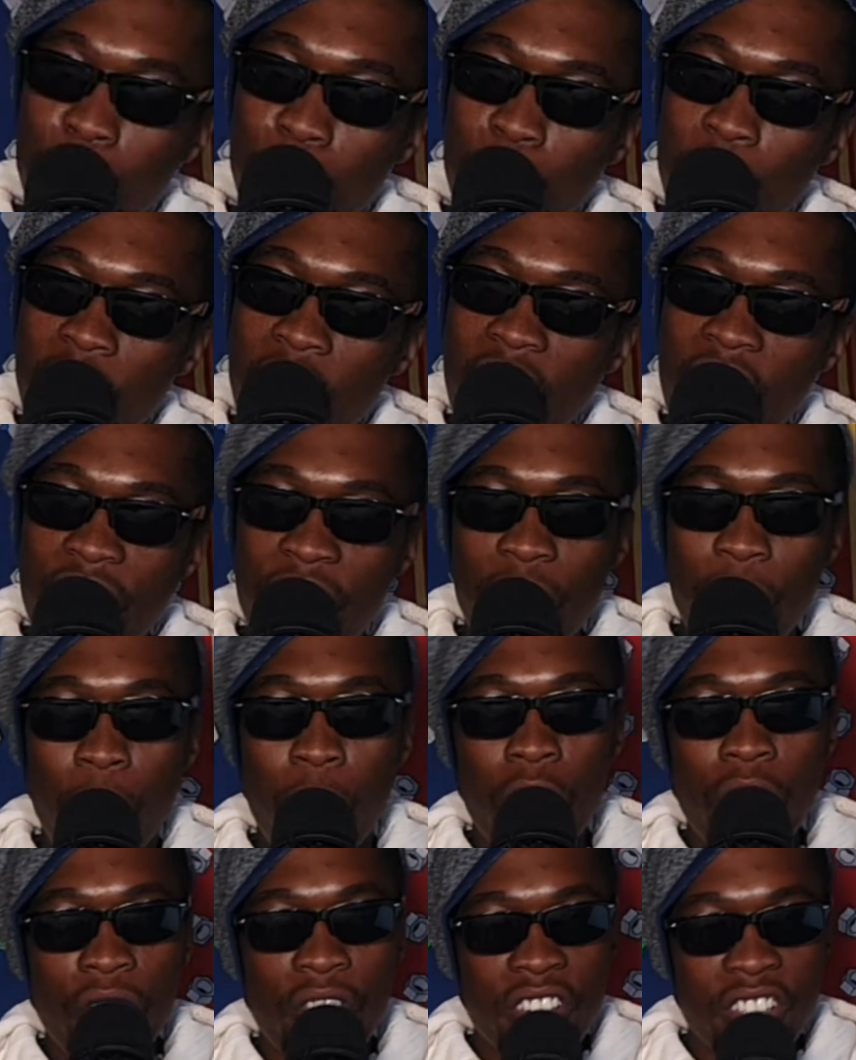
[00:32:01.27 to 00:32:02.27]
to have a
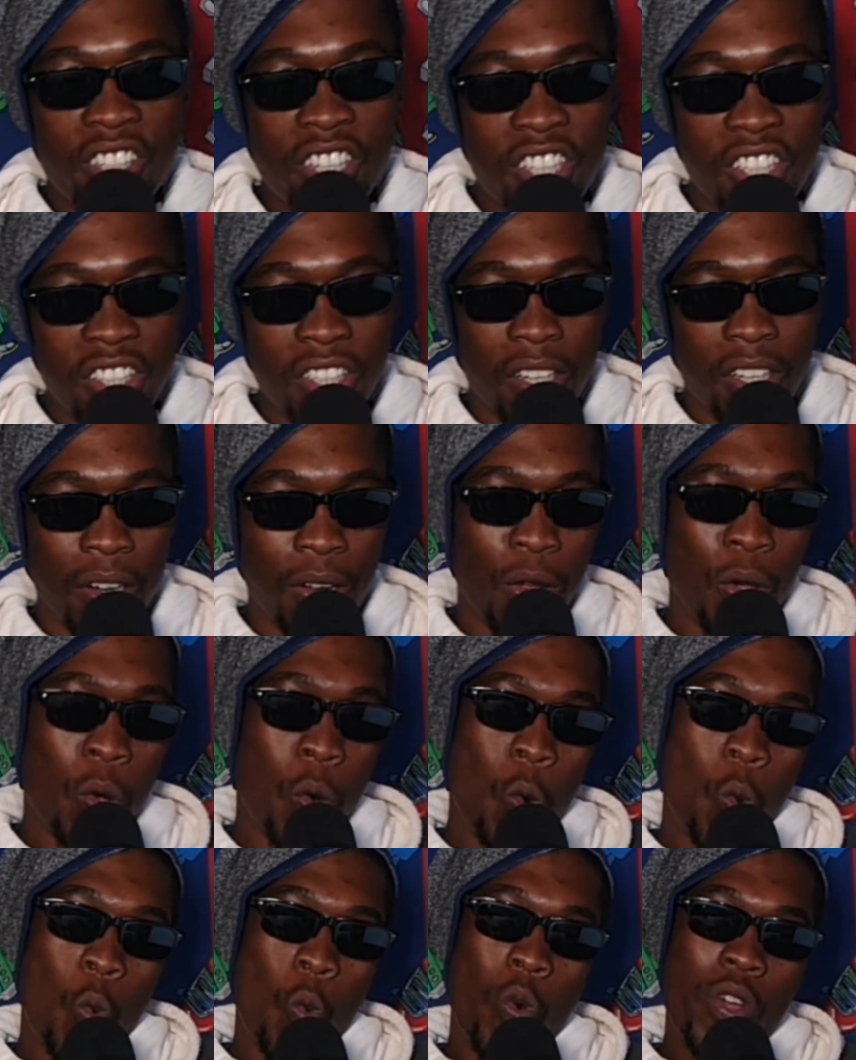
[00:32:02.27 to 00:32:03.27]
conversation
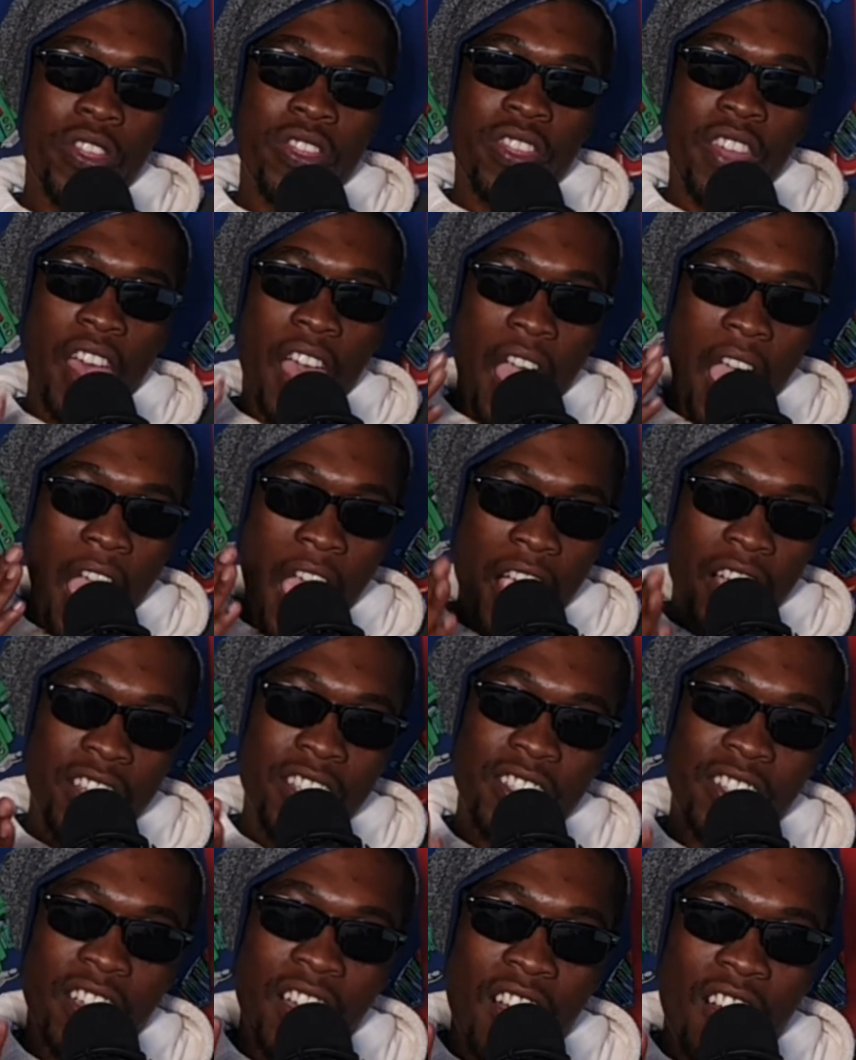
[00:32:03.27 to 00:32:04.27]
with the
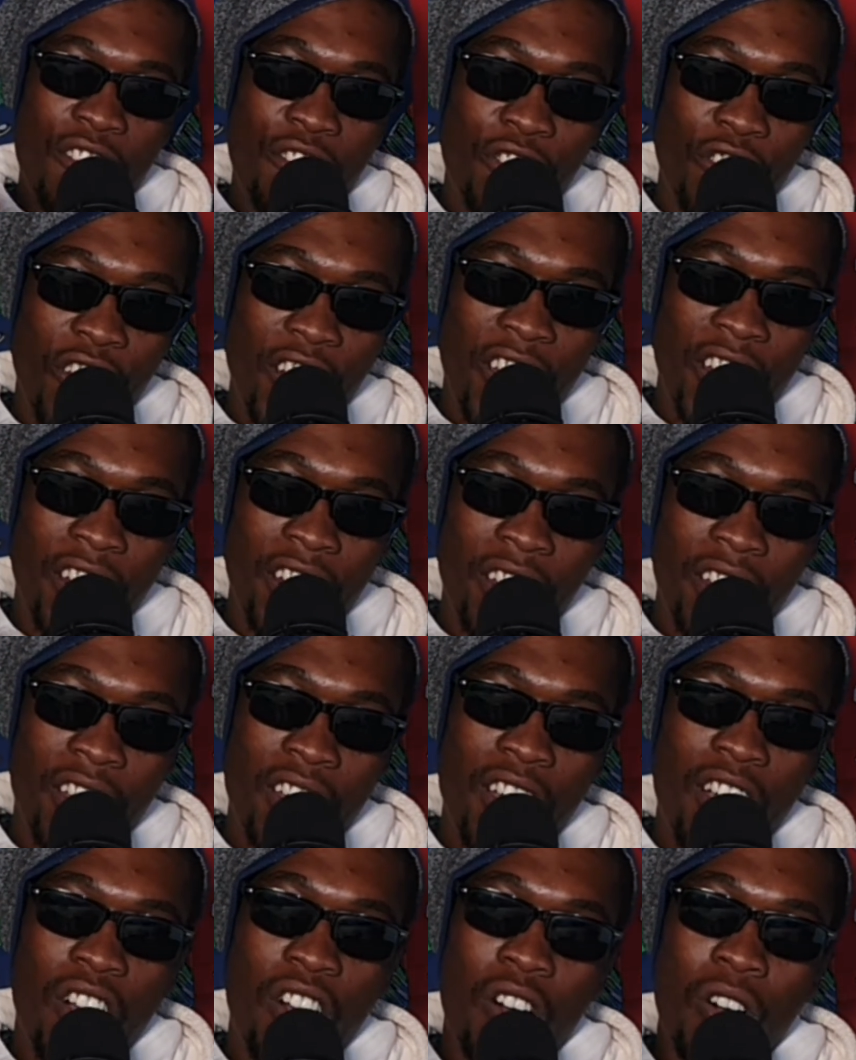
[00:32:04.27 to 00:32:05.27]
ex-girlfriend
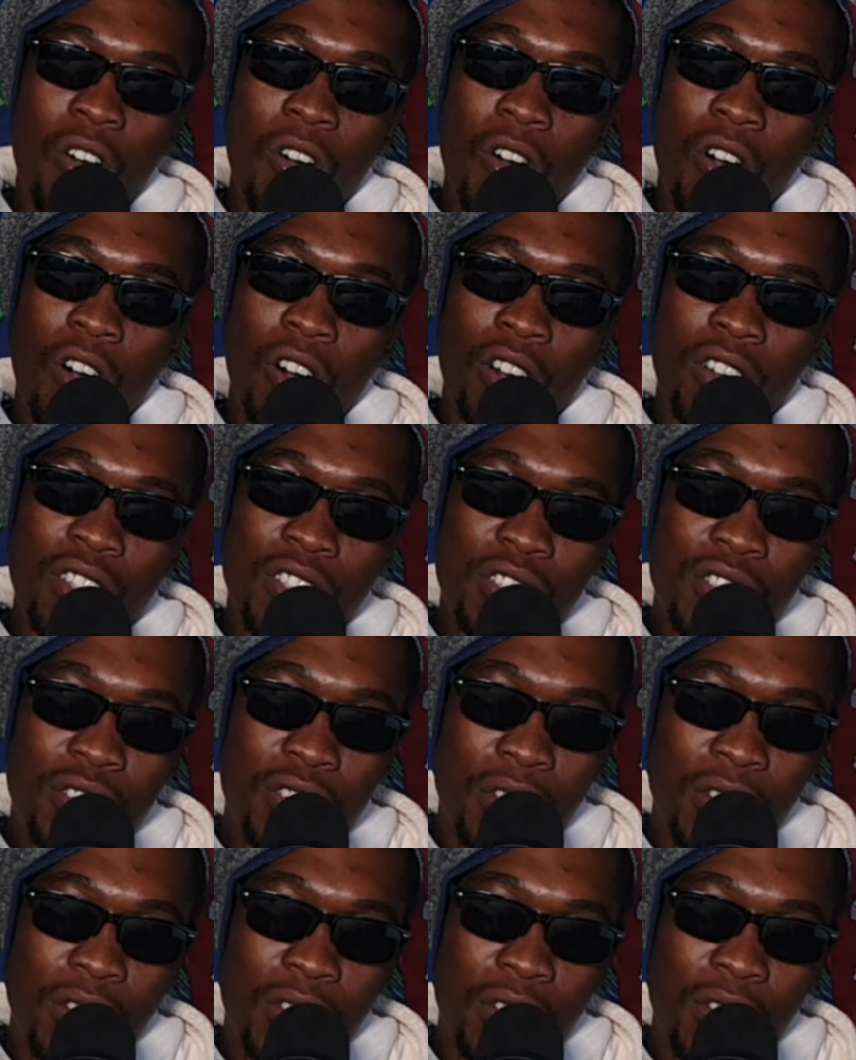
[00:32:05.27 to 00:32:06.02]
on